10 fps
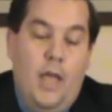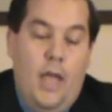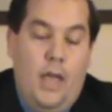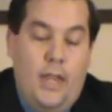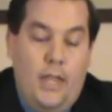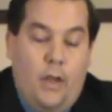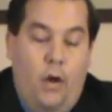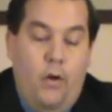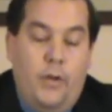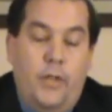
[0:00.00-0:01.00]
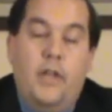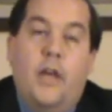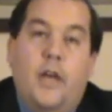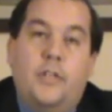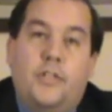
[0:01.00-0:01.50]
And he called it
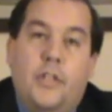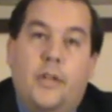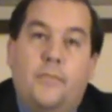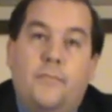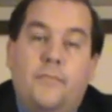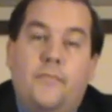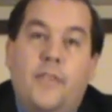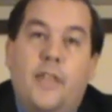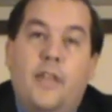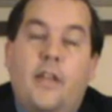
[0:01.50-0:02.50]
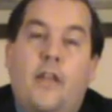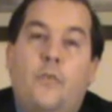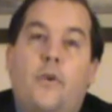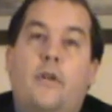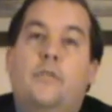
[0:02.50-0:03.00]
Nehushtan.
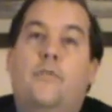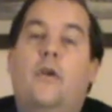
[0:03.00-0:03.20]
Another word,